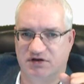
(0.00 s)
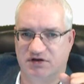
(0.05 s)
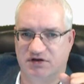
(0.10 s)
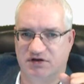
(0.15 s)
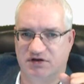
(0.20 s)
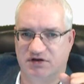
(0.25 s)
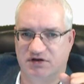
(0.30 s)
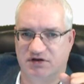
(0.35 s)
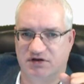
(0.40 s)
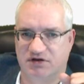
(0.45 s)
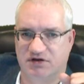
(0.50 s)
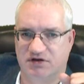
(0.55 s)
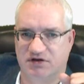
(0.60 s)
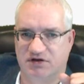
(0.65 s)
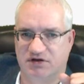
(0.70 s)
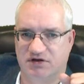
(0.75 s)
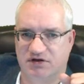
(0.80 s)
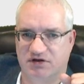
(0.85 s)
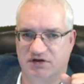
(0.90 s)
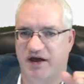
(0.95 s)
there are two
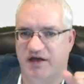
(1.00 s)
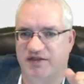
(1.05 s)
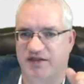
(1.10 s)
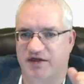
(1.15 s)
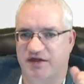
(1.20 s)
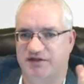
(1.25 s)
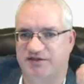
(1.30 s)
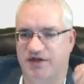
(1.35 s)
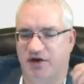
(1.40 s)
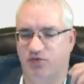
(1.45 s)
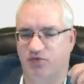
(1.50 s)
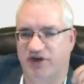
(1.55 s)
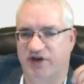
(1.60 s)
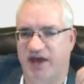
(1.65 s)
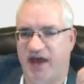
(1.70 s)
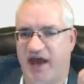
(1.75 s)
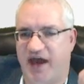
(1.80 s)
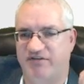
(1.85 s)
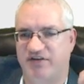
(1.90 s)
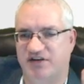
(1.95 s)
parts of the pipeline
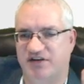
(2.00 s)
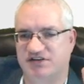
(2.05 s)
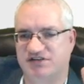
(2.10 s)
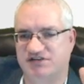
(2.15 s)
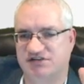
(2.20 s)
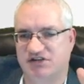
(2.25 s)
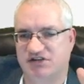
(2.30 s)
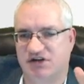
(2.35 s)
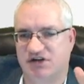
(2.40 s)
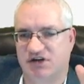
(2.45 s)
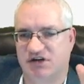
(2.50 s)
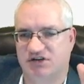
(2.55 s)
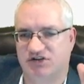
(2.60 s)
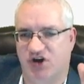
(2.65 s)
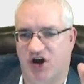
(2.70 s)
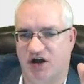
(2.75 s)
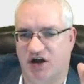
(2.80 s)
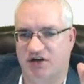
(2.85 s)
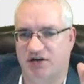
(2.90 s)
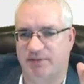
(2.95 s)
that we haven't
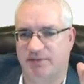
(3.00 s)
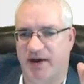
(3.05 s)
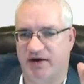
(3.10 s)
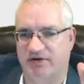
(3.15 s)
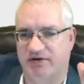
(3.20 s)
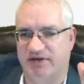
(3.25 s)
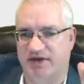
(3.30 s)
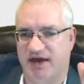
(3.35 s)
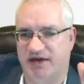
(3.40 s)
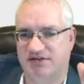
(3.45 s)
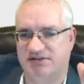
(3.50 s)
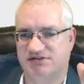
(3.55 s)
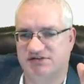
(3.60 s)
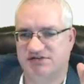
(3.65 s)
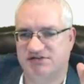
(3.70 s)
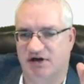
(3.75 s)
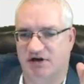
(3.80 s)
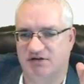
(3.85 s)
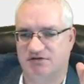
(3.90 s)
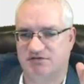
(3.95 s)
talked about
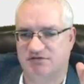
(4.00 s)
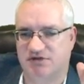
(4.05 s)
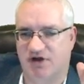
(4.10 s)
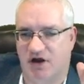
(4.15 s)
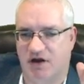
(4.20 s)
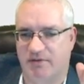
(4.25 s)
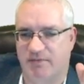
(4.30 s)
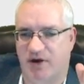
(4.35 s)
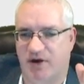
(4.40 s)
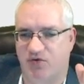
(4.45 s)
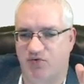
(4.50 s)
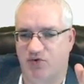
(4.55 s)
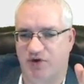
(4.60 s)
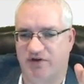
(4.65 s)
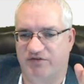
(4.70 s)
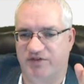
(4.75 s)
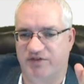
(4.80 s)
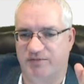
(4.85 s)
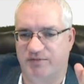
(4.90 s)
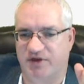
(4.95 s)
yet, and I'll talk about one
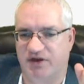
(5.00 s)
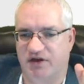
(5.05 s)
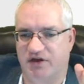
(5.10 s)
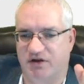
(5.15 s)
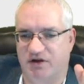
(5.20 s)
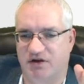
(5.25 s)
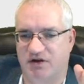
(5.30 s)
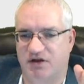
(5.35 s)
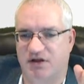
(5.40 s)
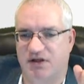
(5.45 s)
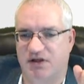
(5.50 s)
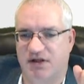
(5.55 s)
of them here.